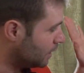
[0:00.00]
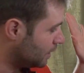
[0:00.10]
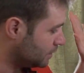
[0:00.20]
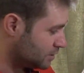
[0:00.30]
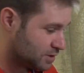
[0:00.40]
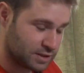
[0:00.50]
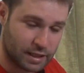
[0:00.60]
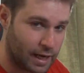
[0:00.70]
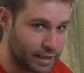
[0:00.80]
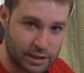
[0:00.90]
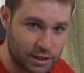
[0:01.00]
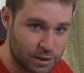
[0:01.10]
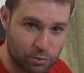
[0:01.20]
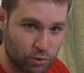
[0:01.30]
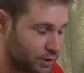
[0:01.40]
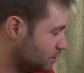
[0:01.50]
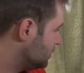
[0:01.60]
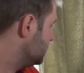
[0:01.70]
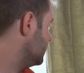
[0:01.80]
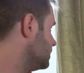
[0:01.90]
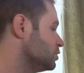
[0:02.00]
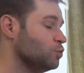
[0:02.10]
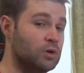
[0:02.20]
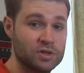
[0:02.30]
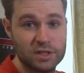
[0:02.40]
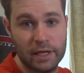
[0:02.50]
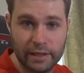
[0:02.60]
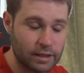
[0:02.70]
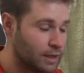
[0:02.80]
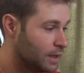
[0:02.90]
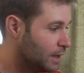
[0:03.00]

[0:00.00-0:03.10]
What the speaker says: This is an IKEA board. It's dual side.